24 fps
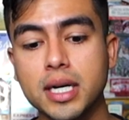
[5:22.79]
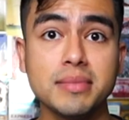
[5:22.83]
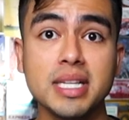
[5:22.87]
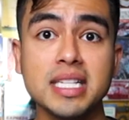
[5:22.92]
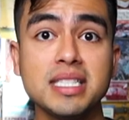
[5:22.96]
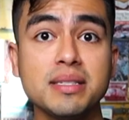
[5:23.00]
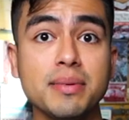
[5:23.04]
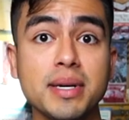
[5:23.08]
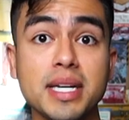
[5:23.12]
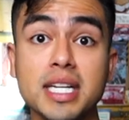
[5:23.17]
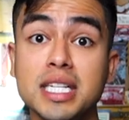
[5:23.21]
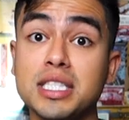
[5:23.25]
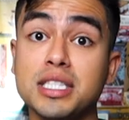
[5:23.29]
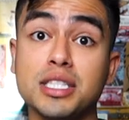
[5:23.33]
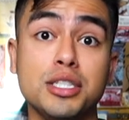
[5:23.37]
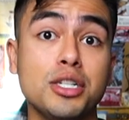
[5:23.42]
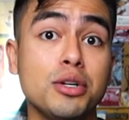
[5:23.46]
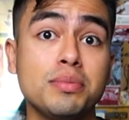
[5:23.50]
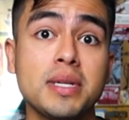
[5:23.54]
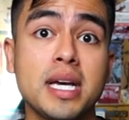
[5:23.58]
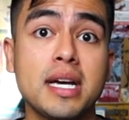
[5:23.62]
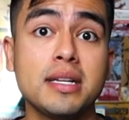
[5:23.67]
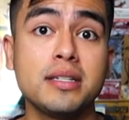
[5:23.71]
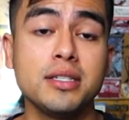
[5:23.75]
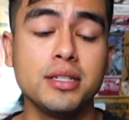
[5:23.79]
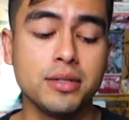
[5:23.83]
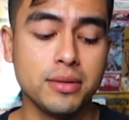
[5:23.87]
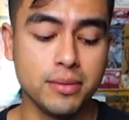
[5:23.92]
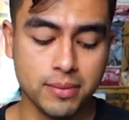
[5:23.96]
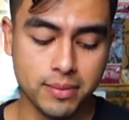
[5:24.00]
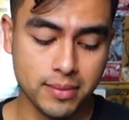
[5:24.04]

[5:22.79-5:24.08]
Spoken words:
That's about it, it's a dope tattoo.